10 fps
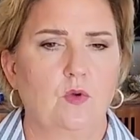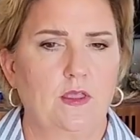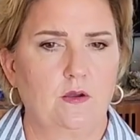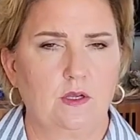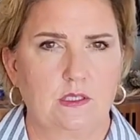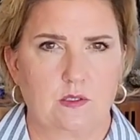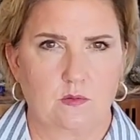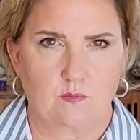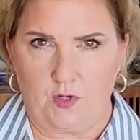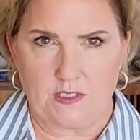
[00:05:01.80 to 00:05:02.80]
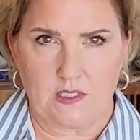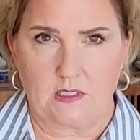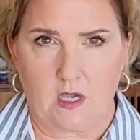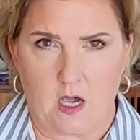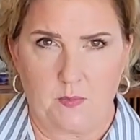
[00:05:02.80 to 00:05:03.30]
whether it's
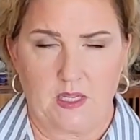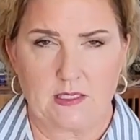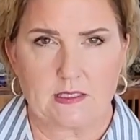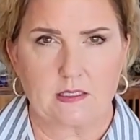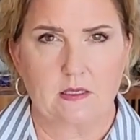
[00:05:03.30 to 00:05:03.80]
printed copies.